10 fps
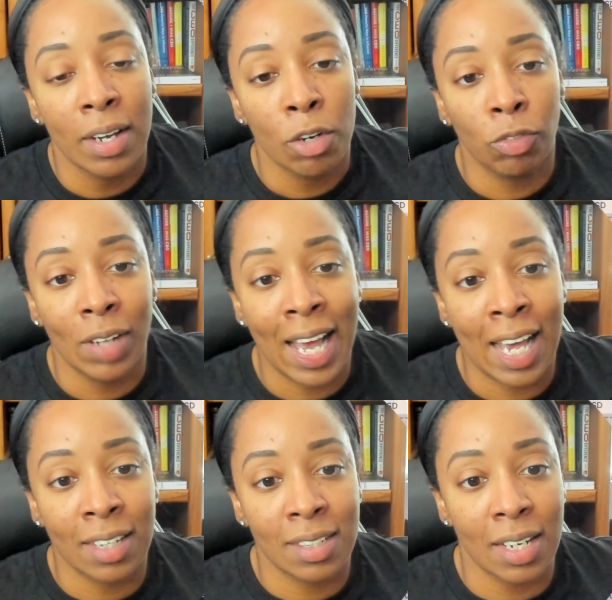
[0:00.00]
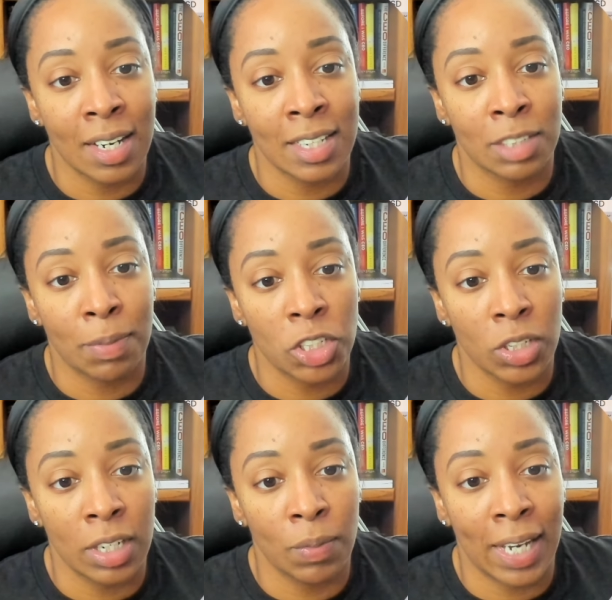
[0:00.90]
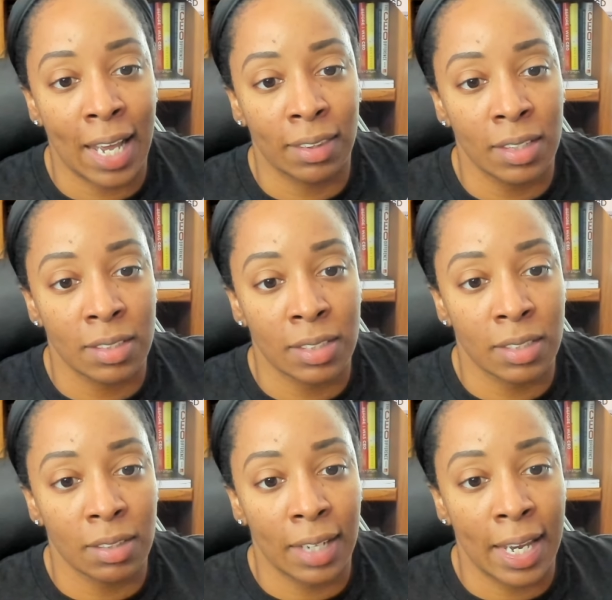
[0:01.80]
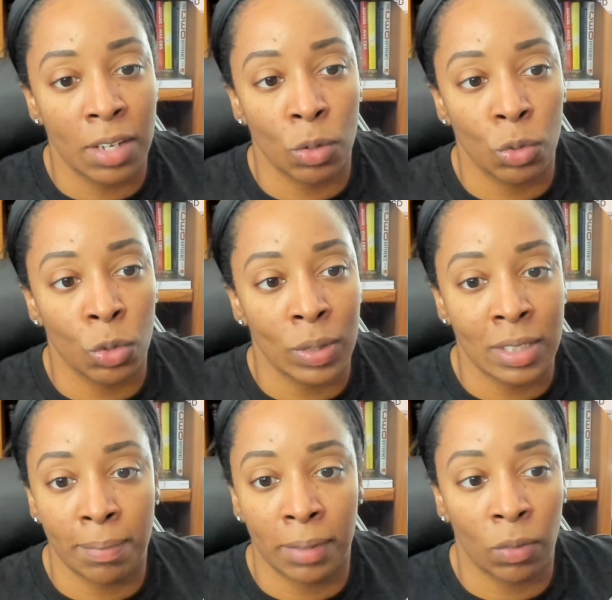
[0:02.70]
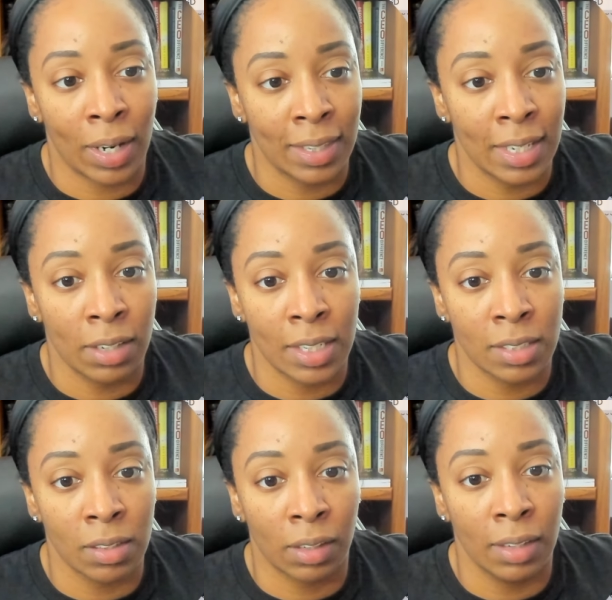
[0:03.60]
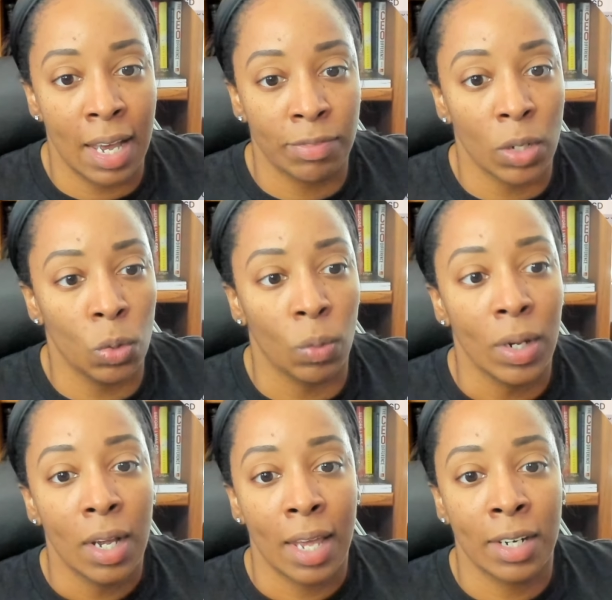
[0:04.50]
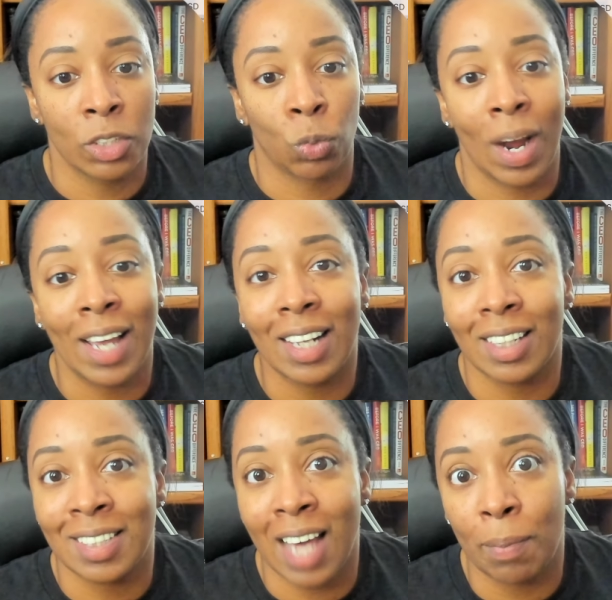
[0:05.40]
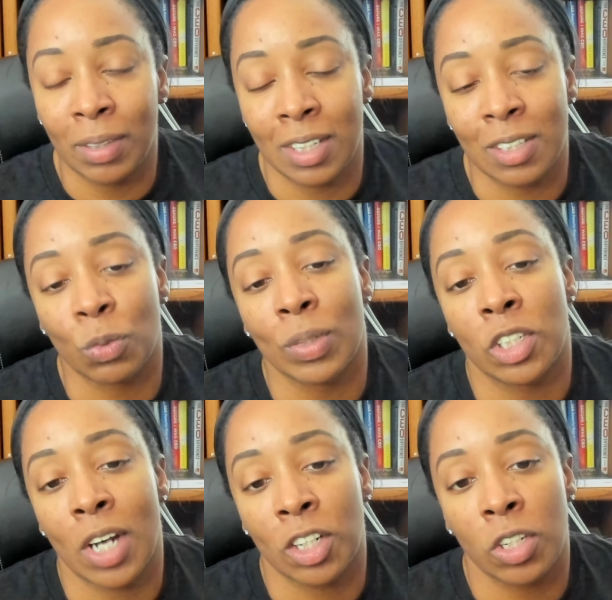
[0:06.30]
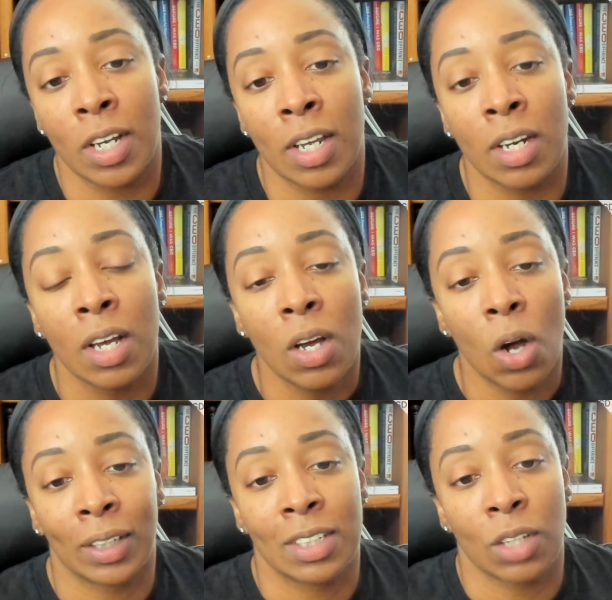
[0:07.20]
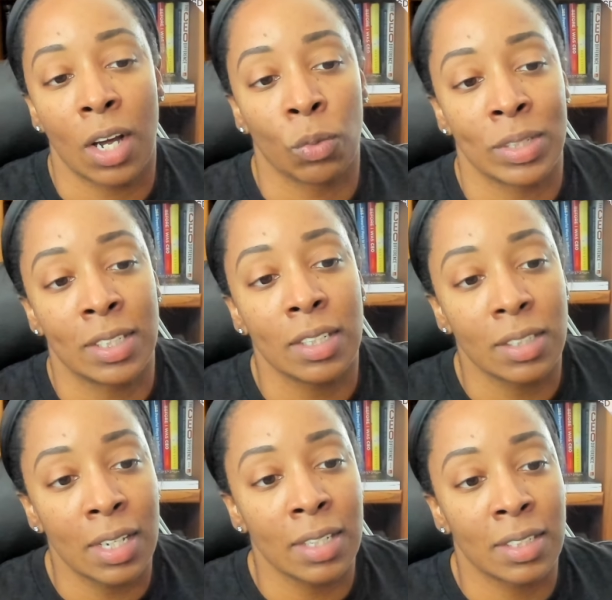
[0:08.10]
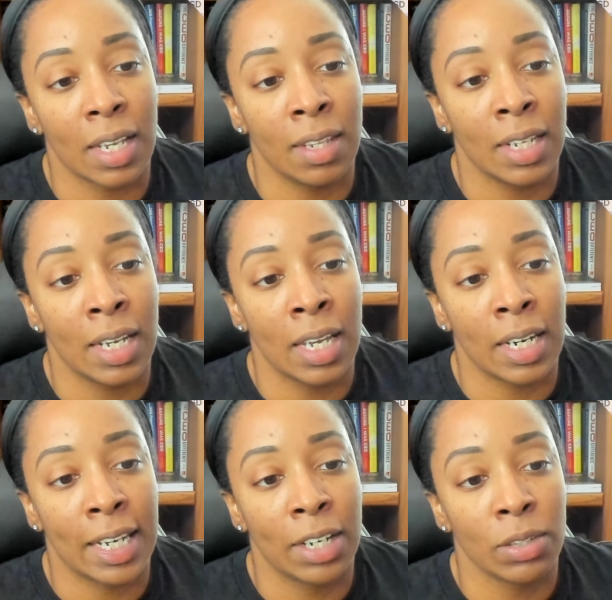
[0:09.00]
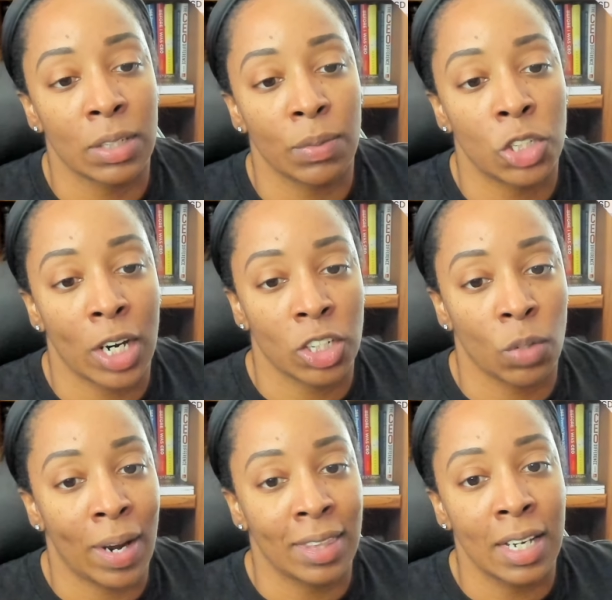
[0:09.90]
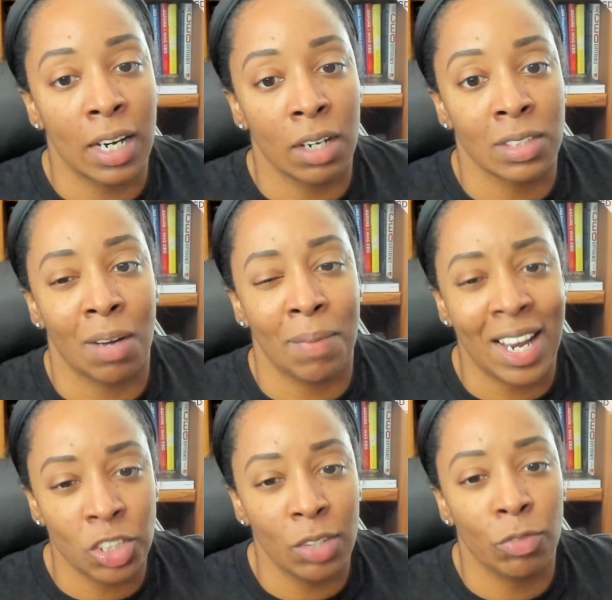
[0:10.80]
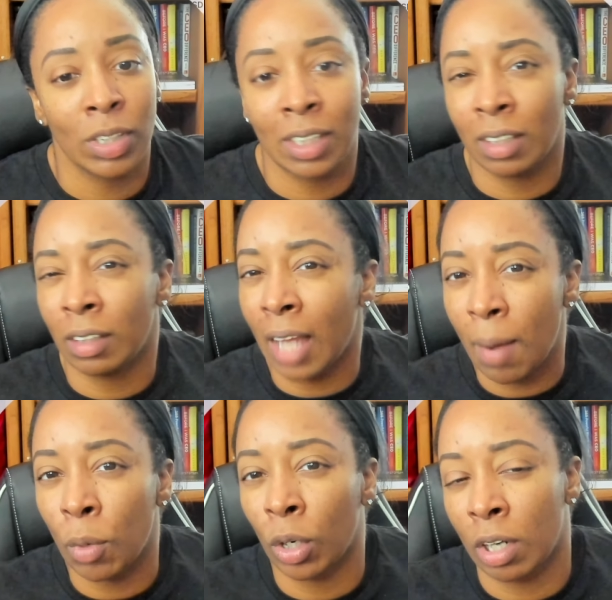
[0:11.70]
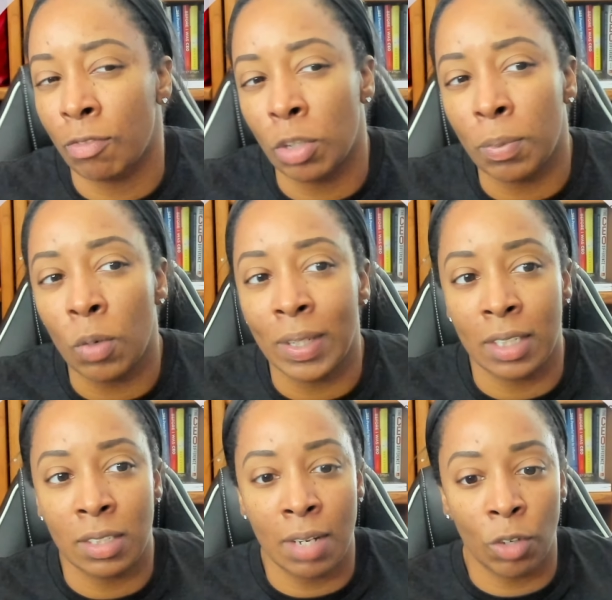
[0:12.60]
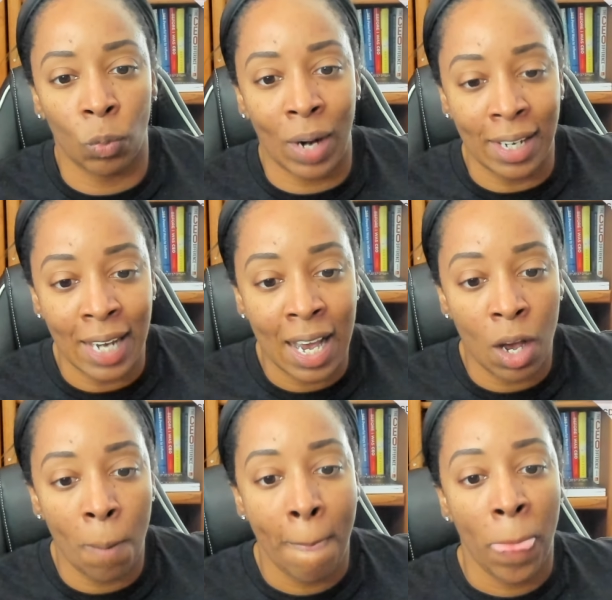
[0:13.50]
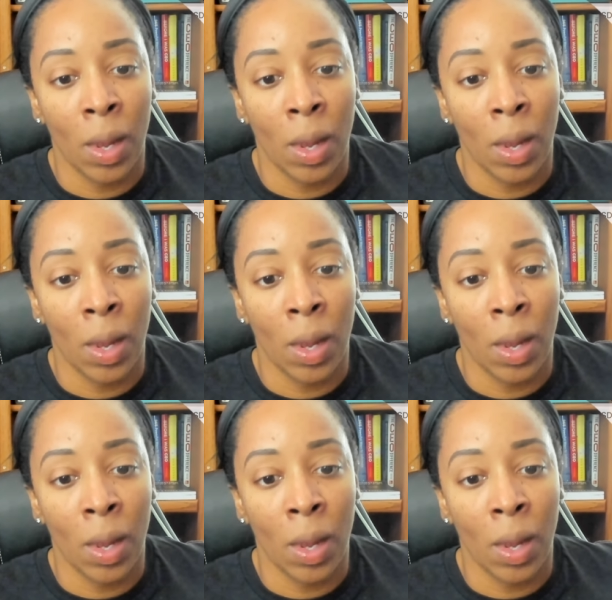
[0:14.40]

Flat, especially we got this candle doing something right there. Let's look left. Oh, and it's right at the top of this rejection or this resistance, and then here's a rejection right there. So I'm actually feeling a lot more comfortable with this level right now.